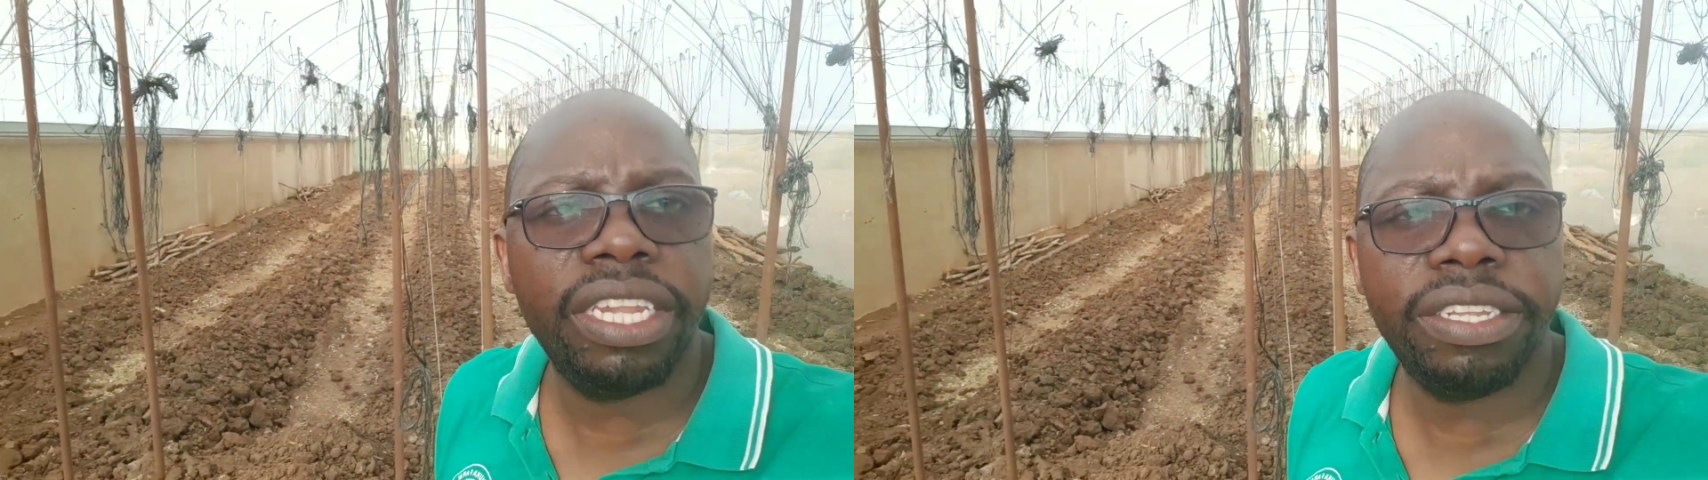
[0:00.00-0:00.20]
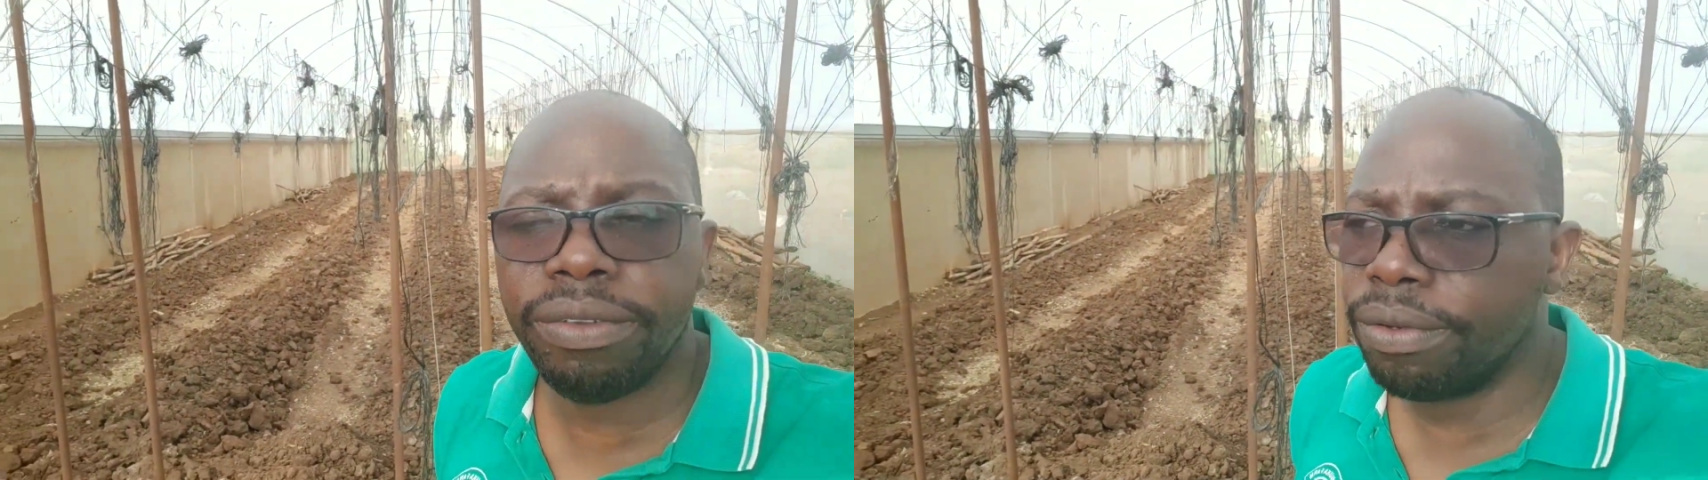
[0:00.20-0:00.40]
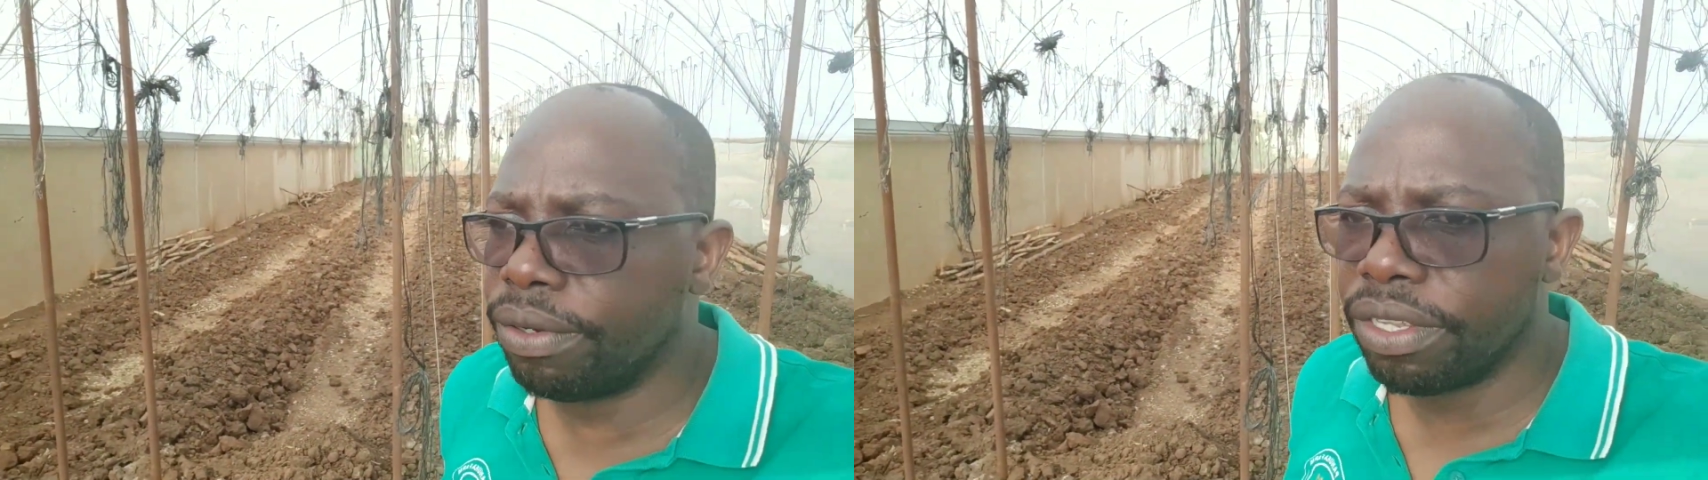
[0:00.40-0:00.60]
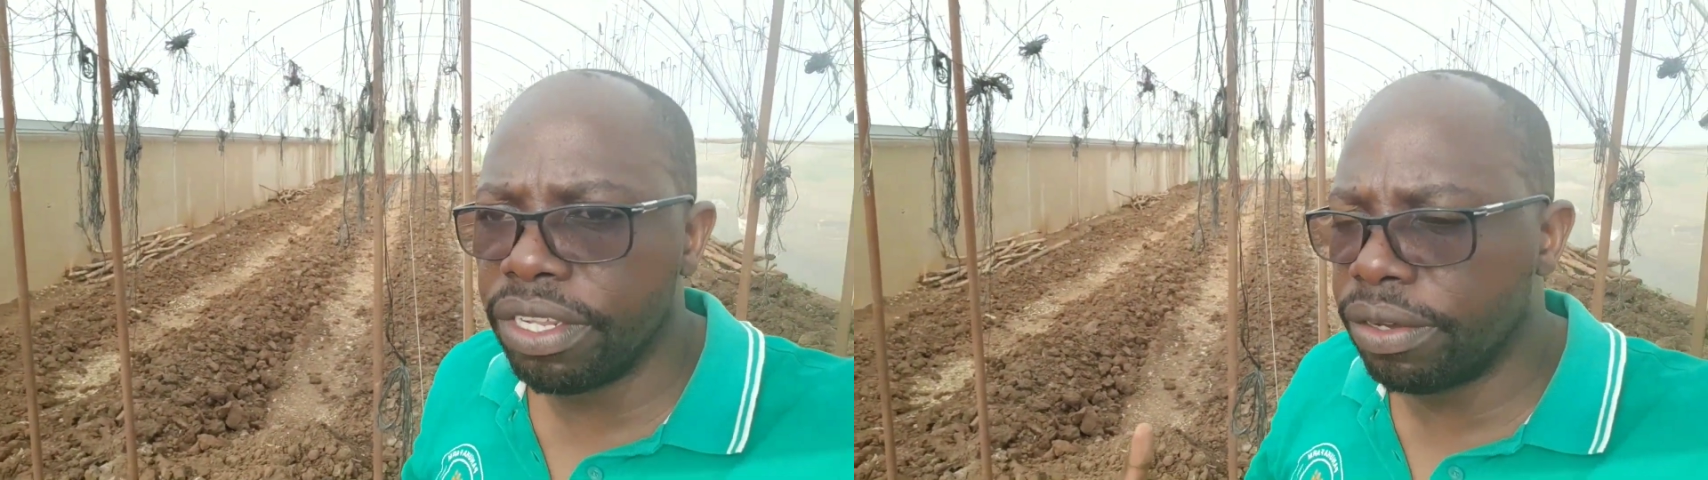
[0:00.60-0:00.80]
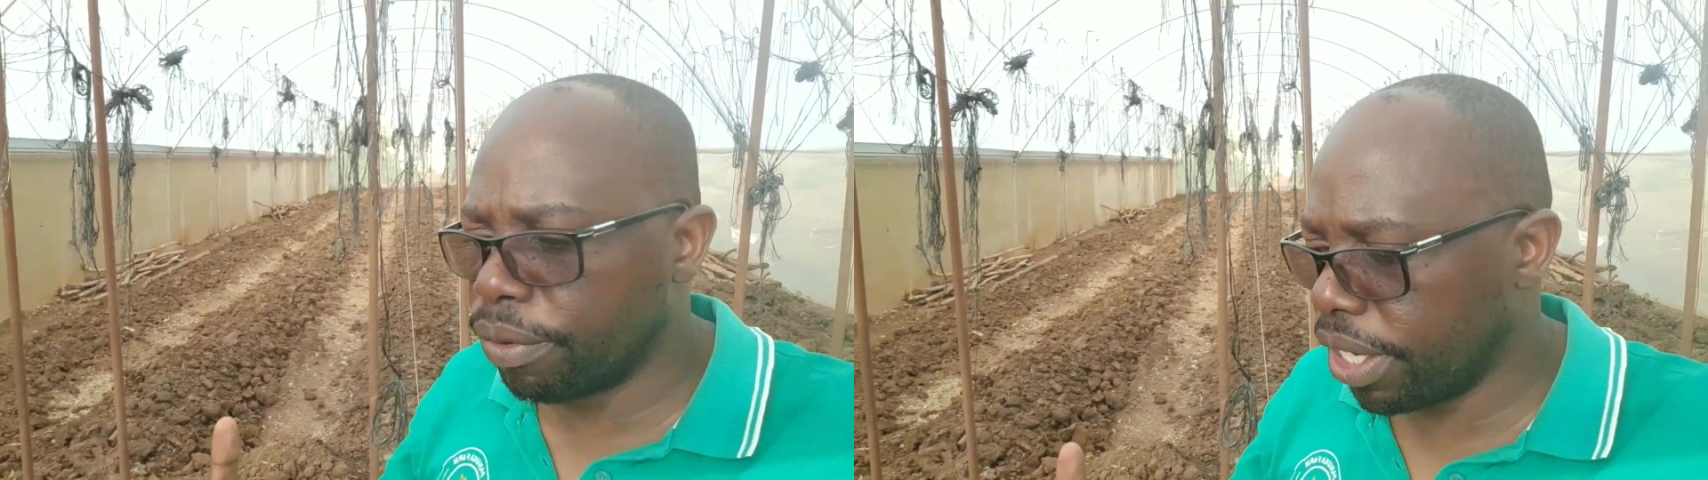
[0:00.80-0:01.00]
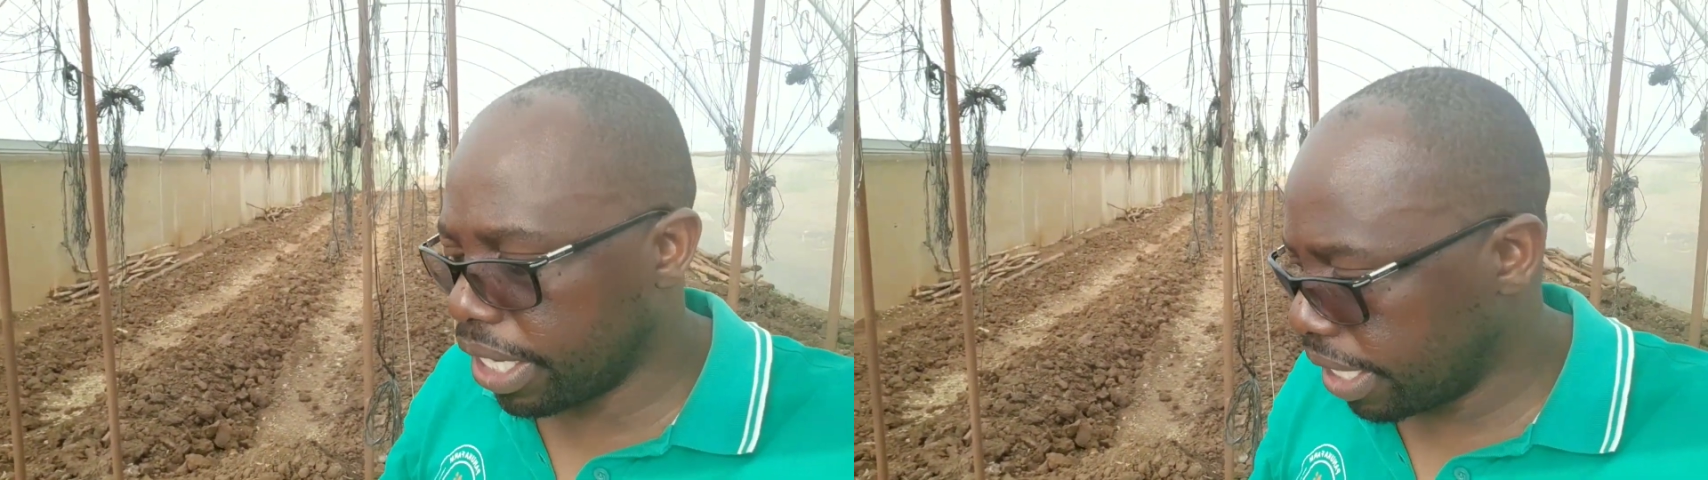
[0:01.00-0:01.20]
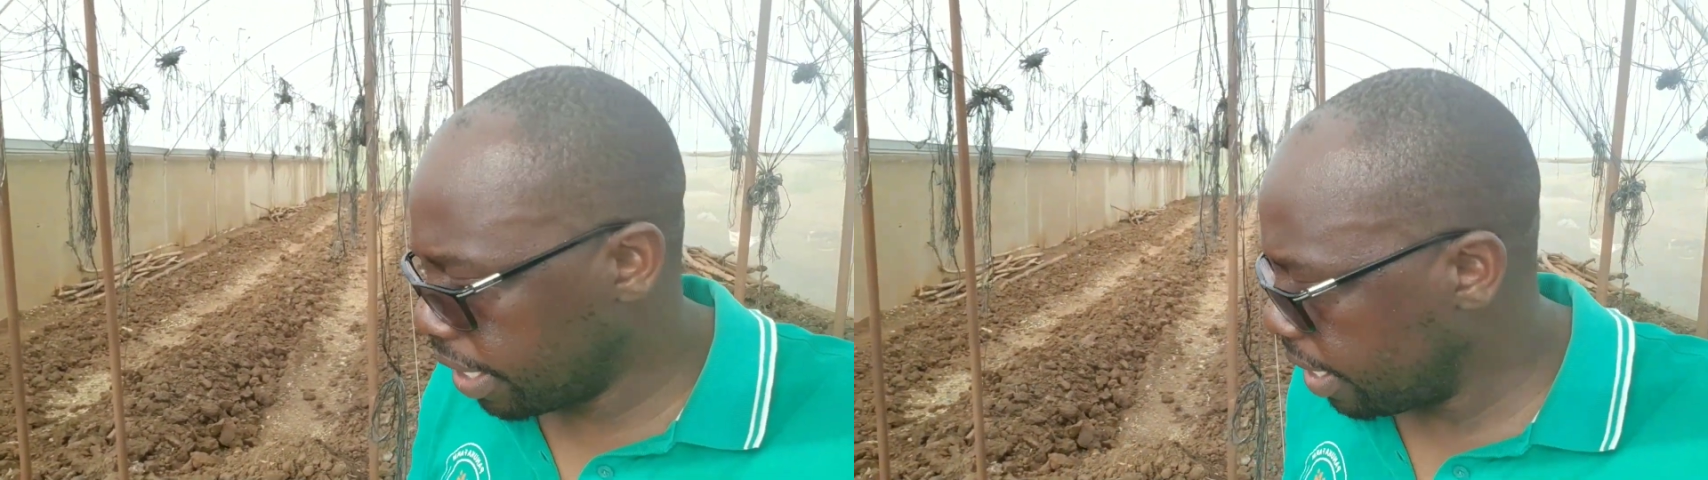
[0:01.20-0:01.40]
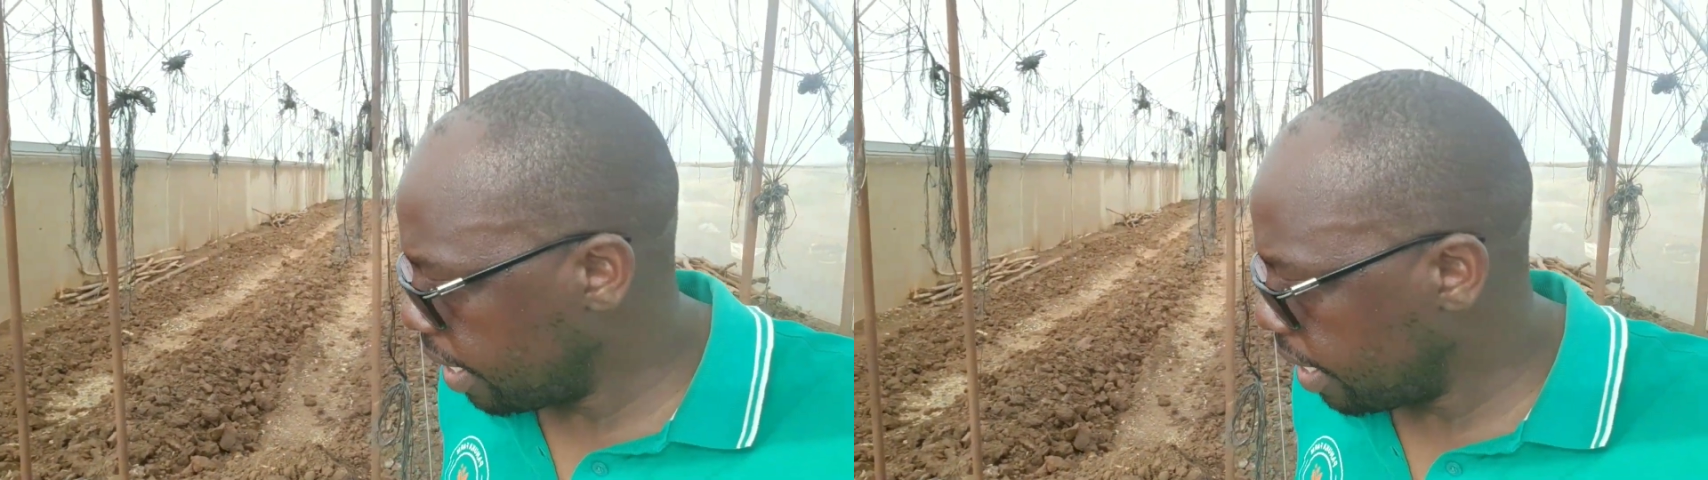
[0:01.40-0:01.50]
a little, you know, quick.